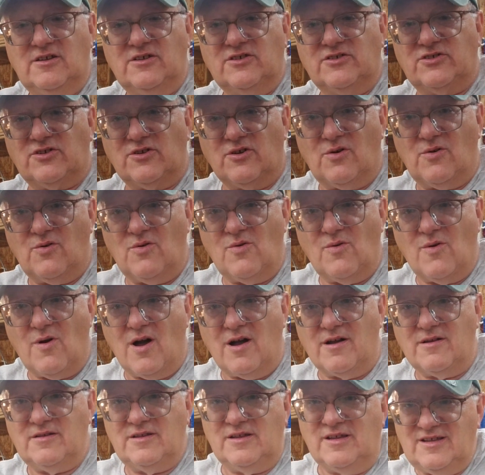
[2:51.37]

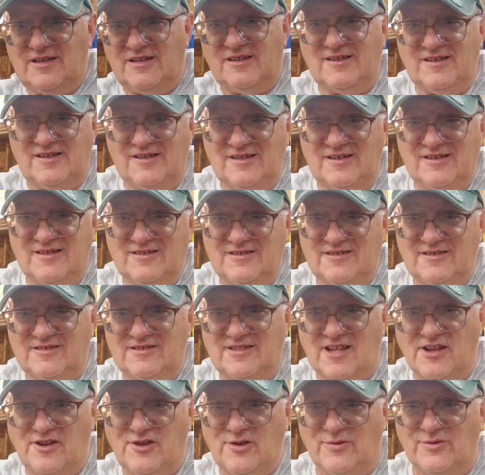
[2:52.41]
So
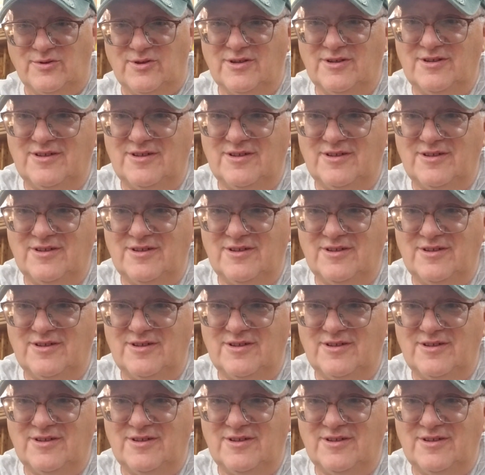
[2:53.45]
stay tuned.